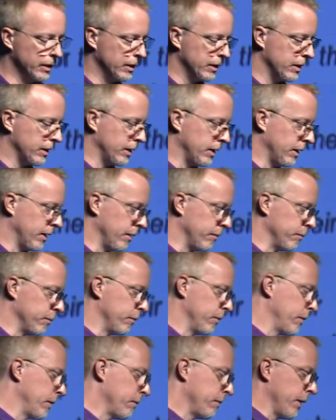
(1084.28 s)

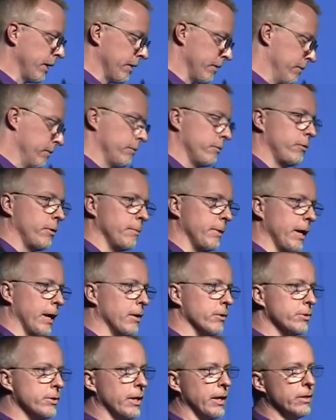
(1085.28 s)
but from the
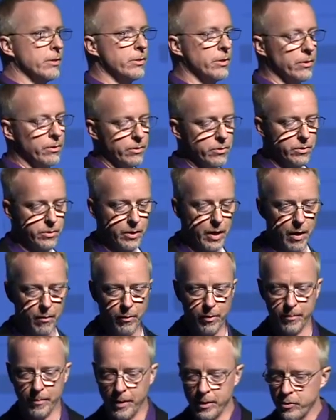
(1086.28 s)
outside, so there's not
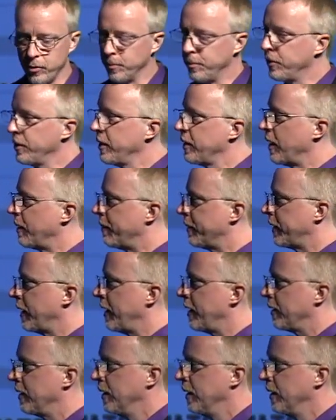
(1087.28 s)
much of a point in that. But they